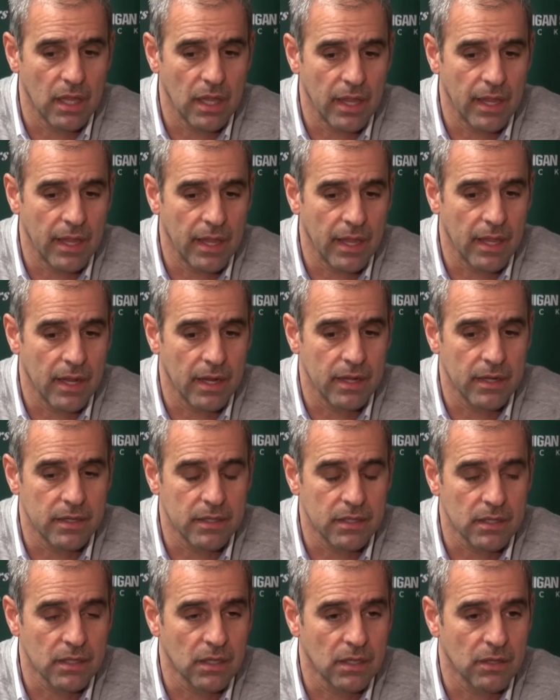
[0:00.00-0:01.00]
And
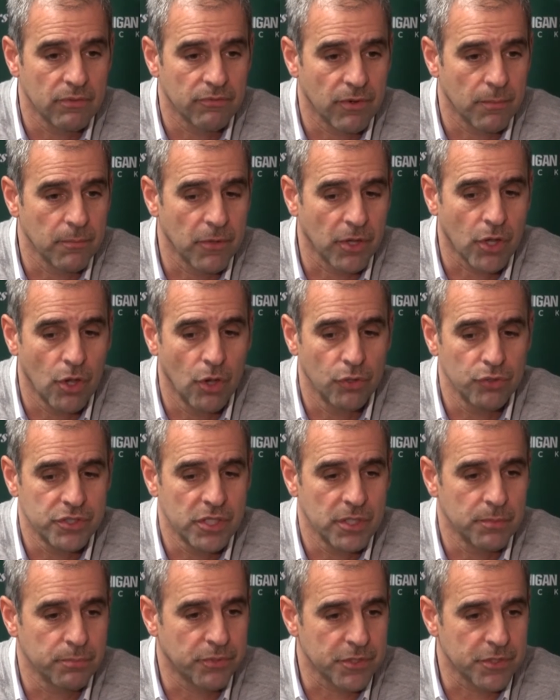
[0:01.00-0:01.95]
from a coaching